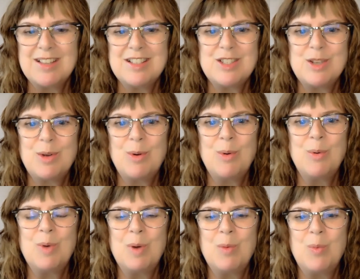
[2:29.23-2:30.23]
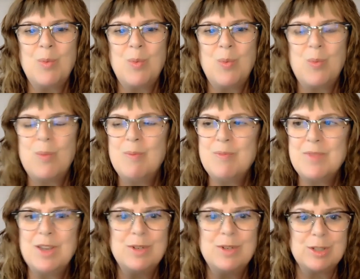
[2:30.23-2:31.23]
So,
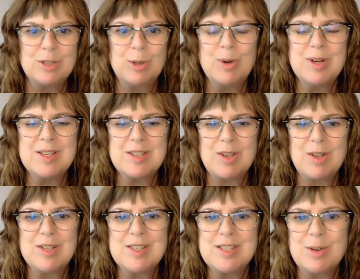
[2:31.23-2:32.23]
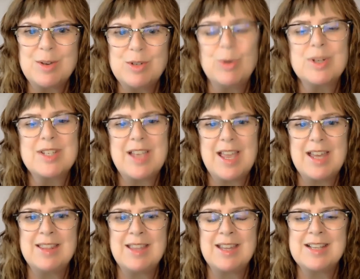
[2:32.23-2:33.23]
you know, Dolores also, Dolores
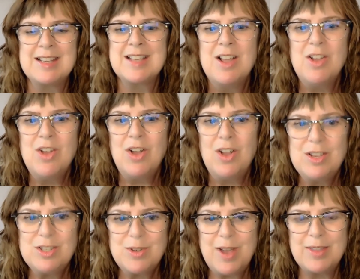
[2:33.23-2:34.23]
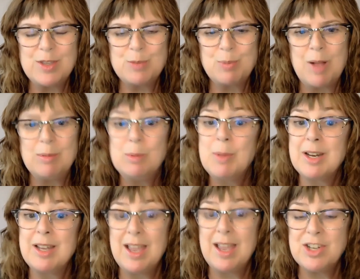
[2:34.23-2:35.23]
Cannon that is, also had this problem on
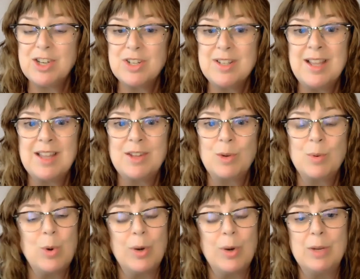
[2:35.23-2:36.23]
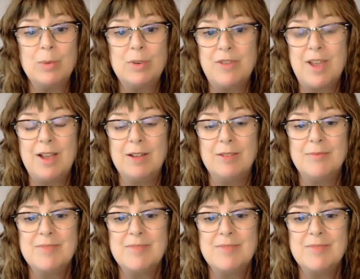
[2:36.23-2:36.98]
occasion that a recording would fail.